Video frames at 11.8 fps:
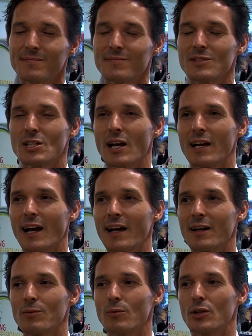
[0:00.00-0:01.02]
So I kind
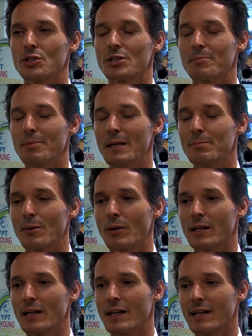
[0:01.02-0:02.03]
of watched the people
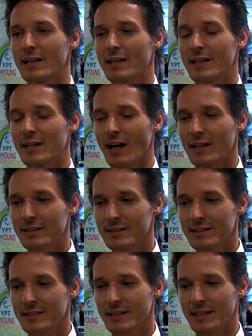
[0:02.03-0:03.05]
when they got
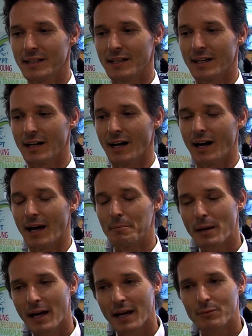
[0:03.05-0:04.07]
the
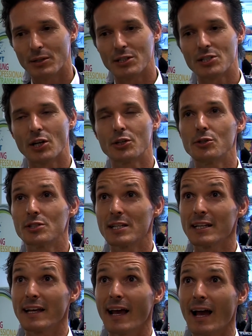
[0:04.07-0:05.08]
iPad, when they started using
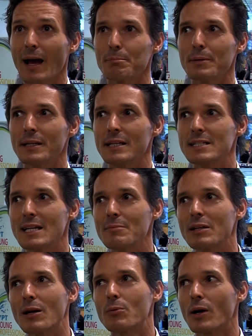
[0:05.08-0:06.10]
the app, and it seemed
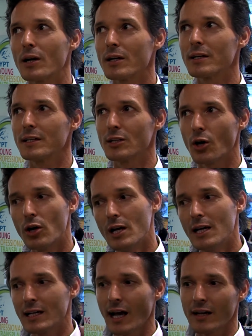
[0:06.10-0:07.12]
there were,
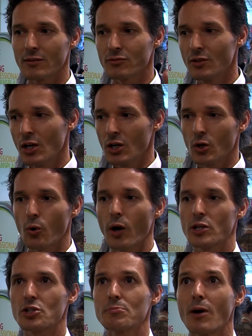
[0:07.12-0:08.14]
kind of
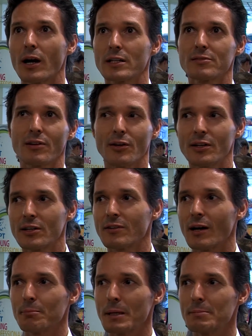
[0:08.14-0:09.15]
question marks floating
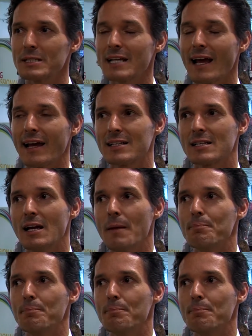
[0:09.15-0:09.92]
around people's heads.